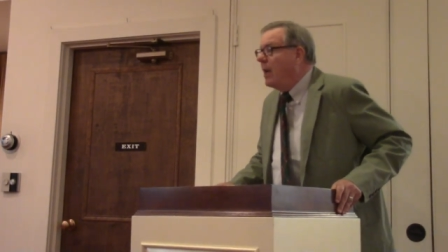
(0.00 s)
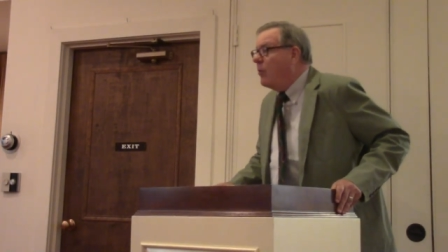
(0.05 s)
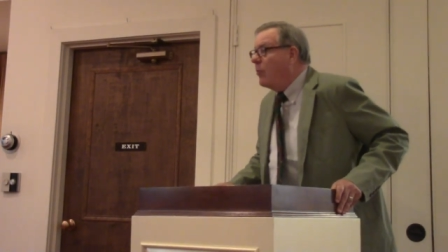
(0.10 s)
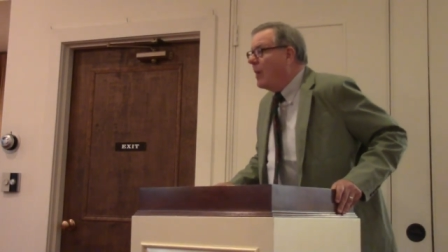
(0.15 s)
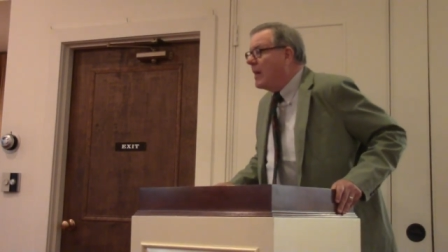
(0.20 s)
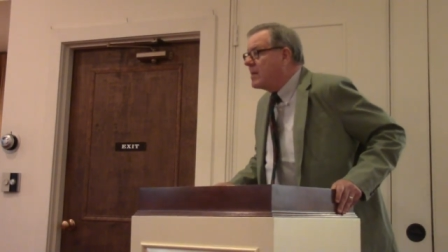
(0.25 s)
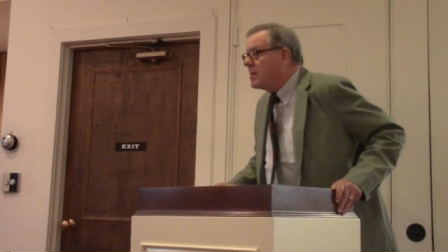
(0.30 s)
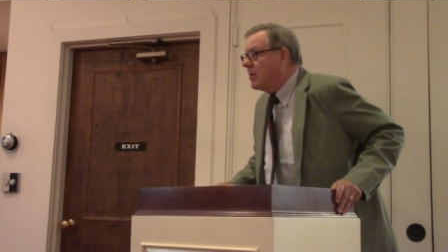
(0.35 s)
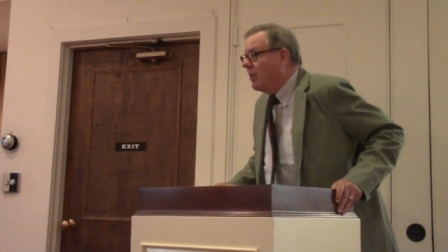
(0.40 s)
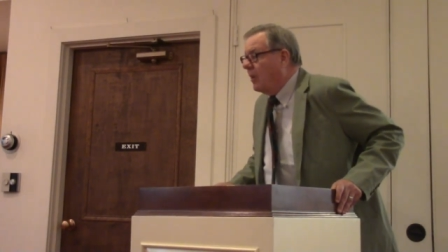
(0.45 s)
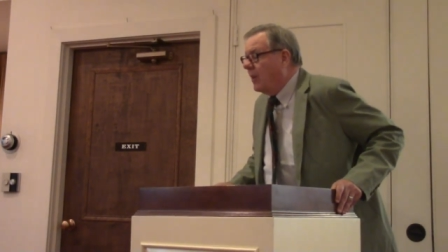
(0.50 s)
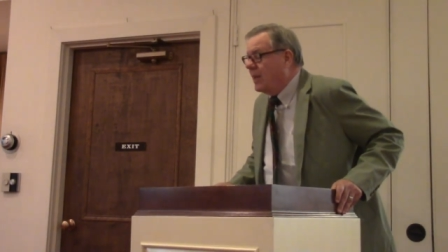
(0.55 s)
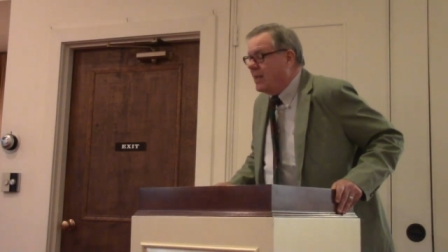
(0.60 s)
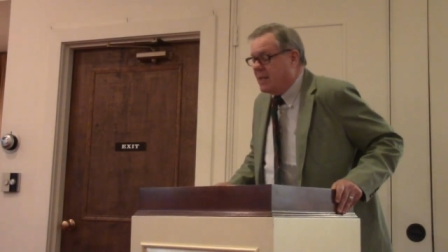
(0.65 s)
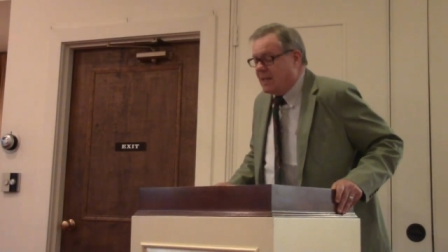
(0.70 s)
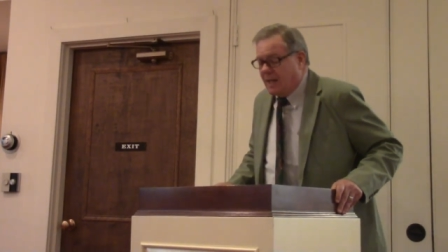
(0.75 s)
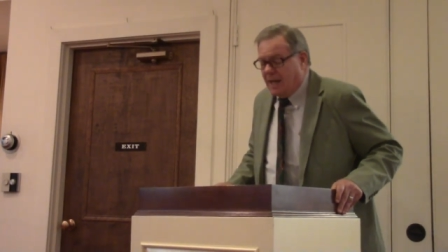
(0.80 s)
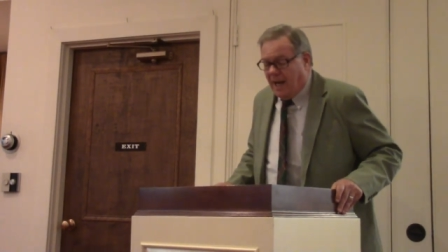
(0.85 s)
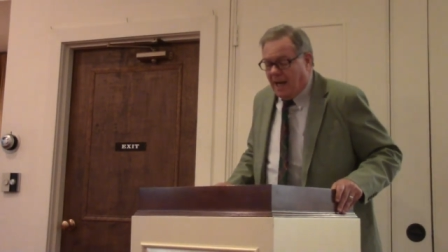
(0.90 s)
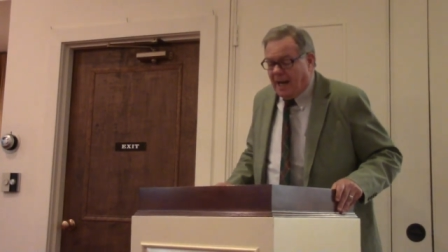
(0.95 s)
and wrestle
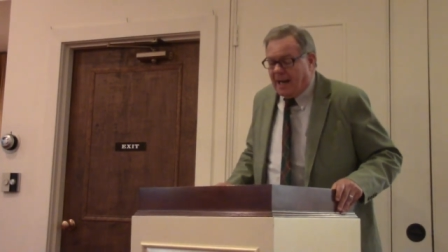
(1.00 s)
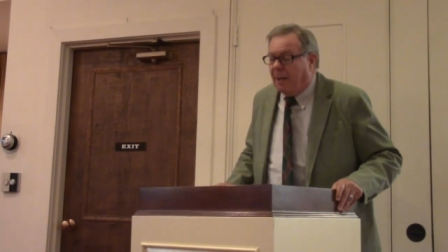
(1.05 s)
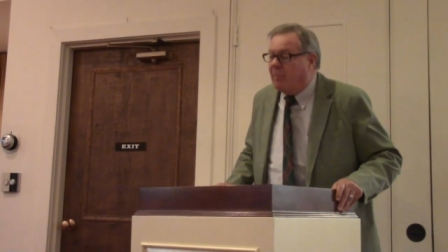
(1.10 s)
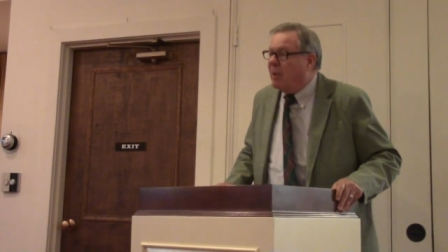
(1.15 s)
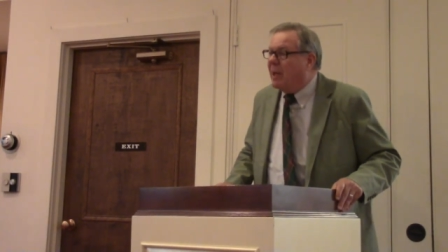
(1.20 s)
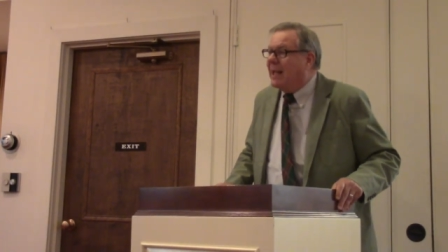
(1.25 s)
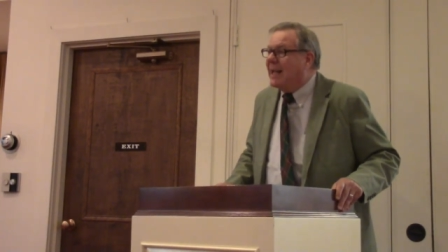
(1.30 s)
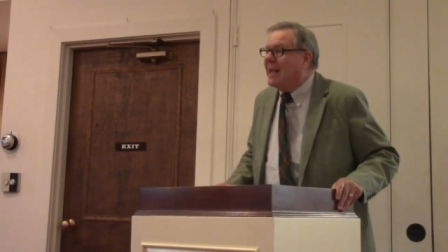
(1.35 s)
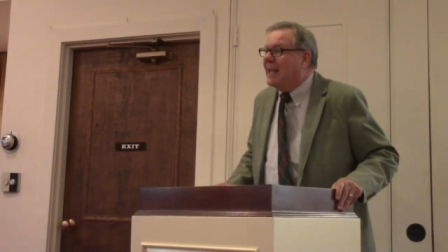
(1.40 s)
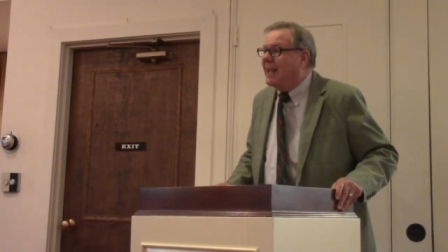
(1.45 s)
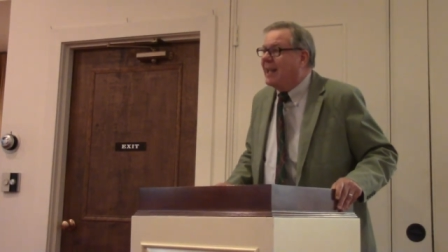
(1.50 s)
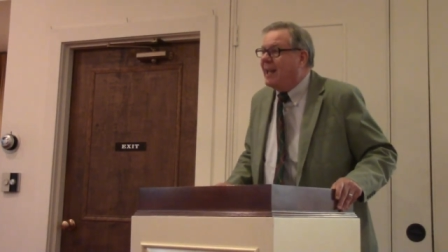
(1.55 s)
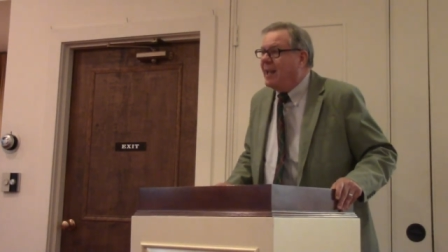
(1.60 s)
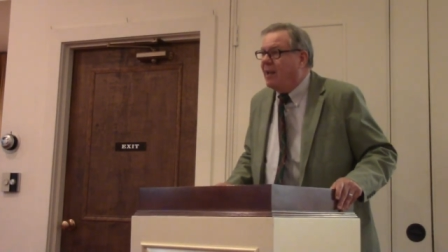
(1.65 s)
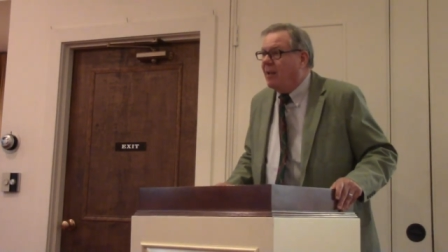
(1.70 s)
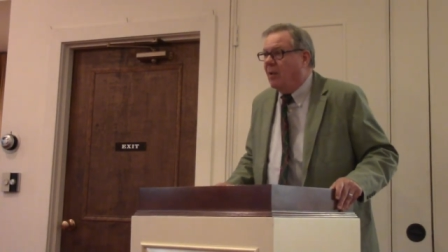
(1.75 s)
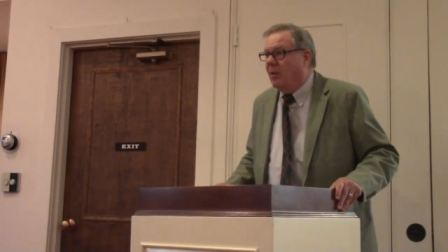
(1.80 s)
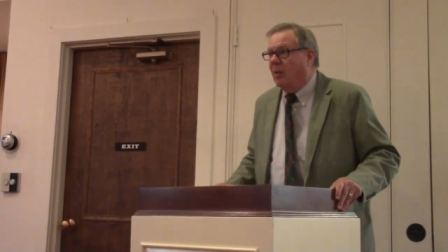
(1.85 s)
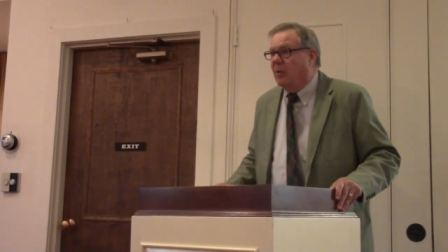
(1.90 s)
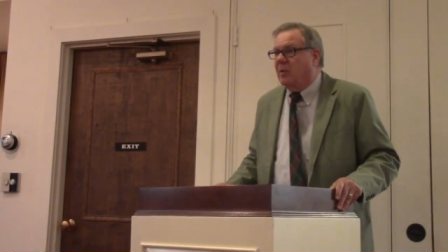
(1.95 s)
this guy. I'm going to get
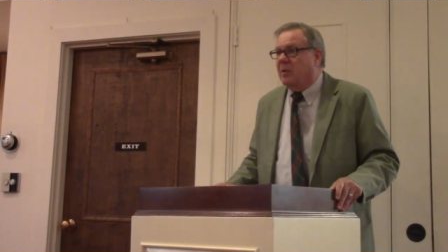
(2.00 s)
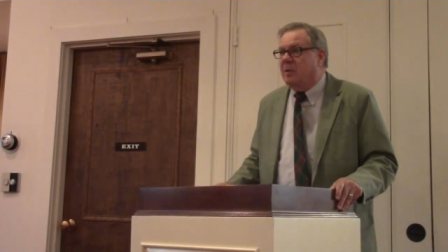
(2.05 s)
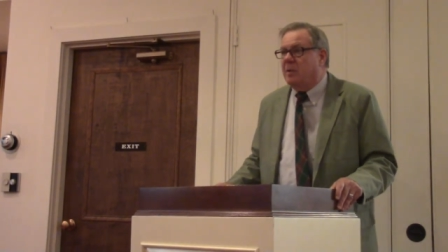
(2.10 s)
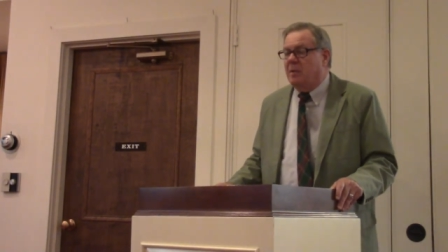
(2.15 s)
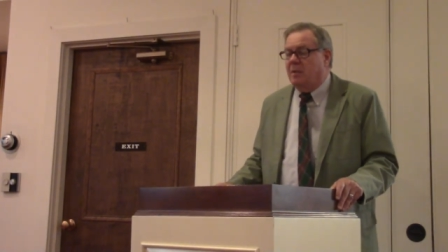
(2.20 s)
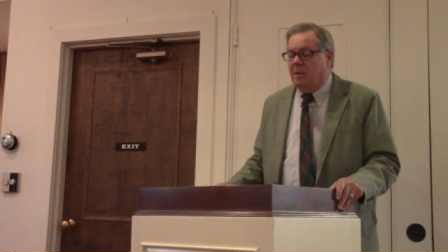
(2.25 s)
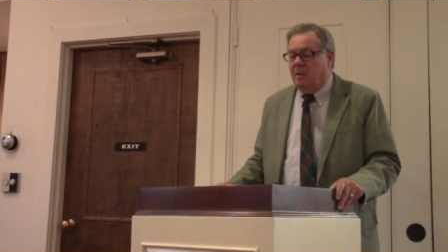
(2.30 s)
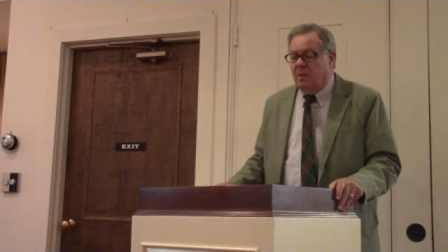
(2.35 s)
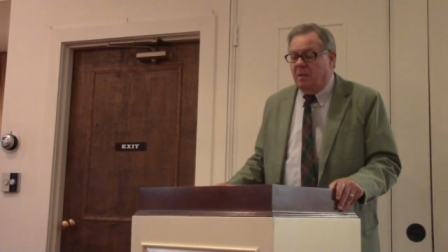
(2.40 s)
killed.